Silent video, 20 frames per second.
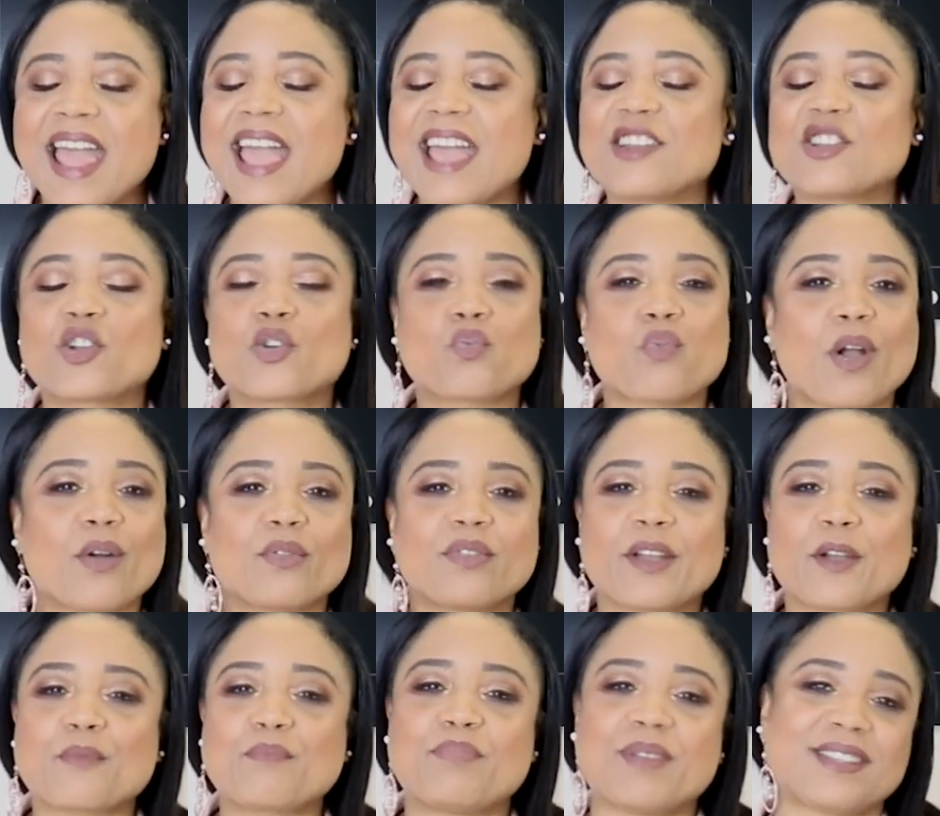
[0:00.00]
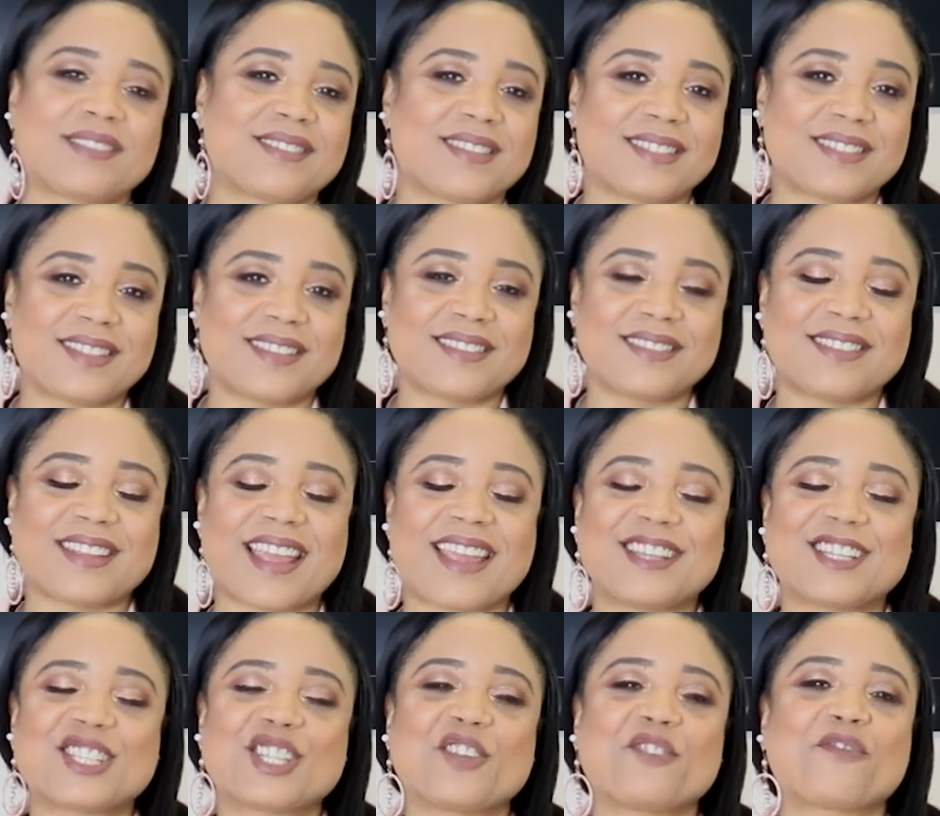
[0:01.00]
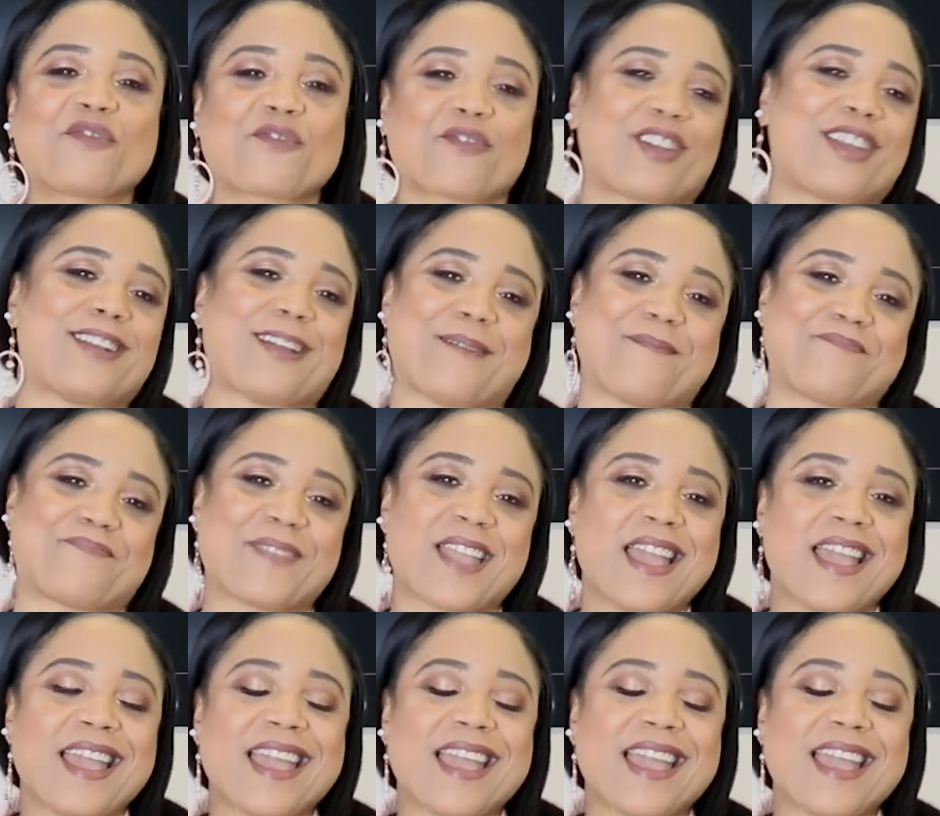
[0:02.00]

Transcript: and grow their businesses into freedom.